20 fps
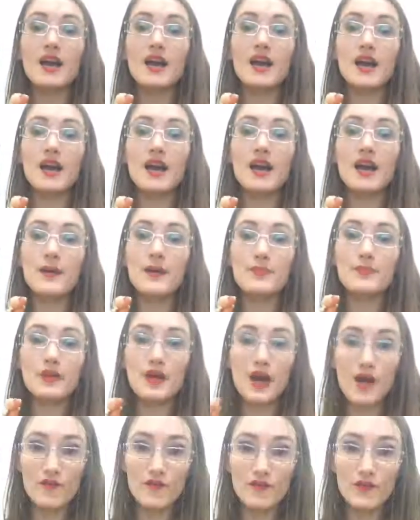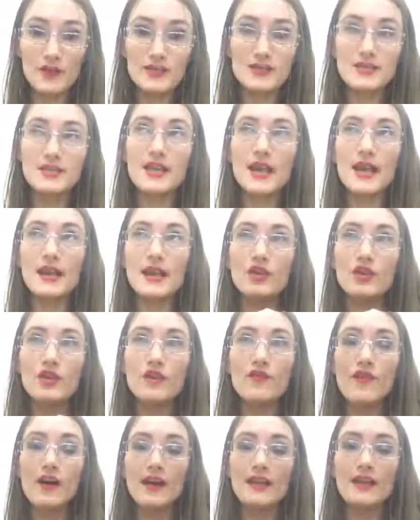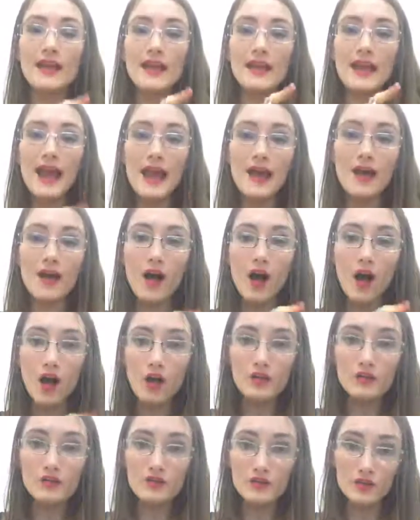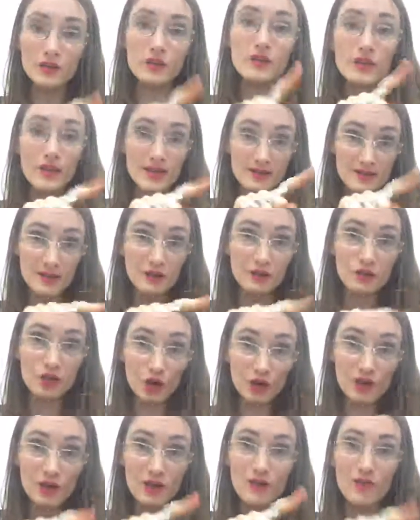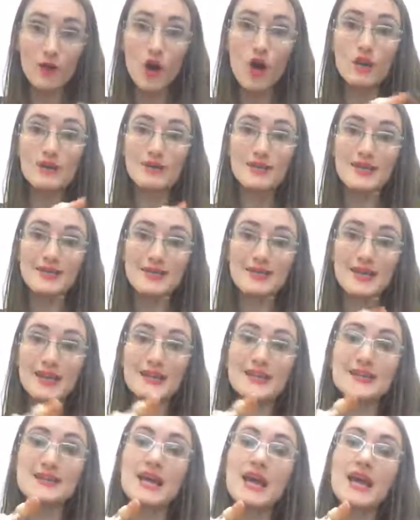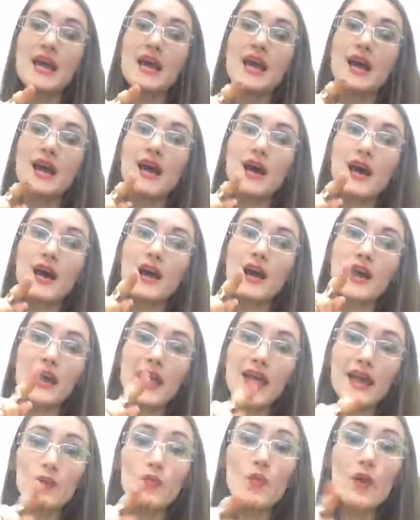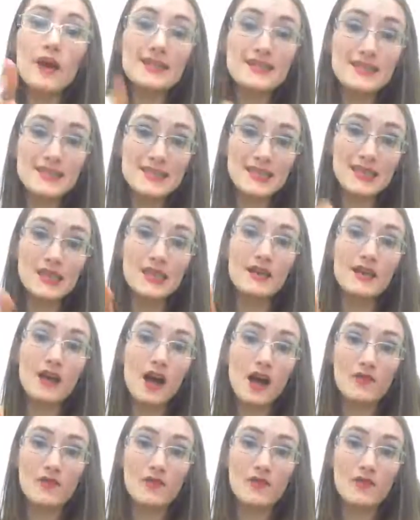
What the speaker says: Conference, and you can find it at alt as an alternative, Alt Sex NYC